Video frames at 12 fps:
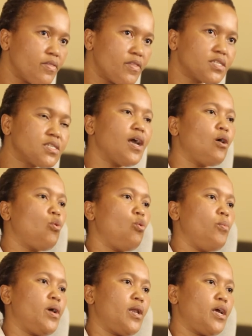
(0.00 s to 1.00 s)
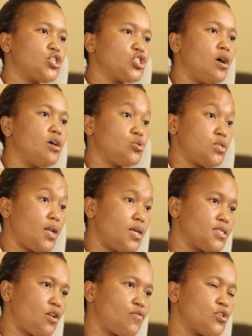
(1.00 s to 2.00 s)
this young woman a chance to tell
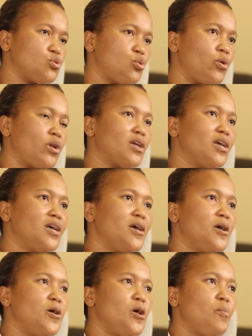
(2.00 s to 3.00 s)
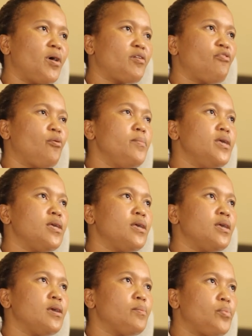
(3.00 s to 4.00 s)
her side of the story. But for
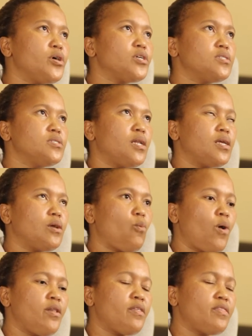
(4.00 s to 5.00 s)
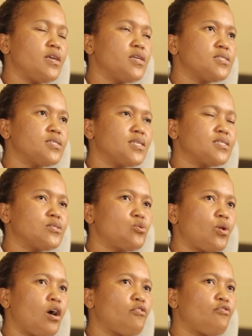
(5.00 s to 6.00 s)
me personally, one of the things that
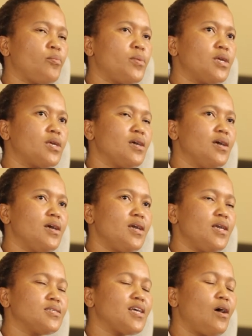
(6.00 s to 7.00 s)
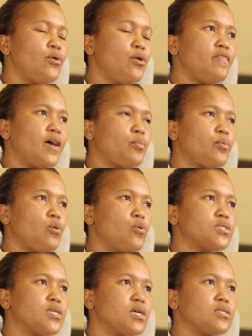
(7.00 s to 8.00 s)
stood out for me is how in that
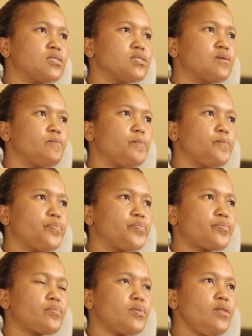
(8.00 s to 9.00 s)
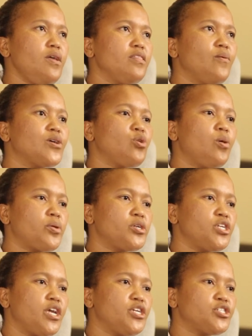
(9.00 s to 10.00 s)
process, there was no
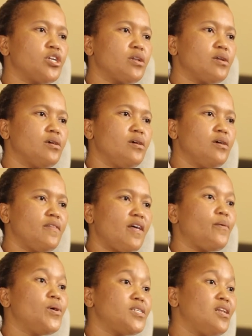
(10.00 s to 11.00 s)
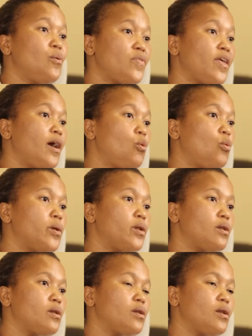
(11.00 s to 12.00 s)
appreciation that they were dealing with a young woman,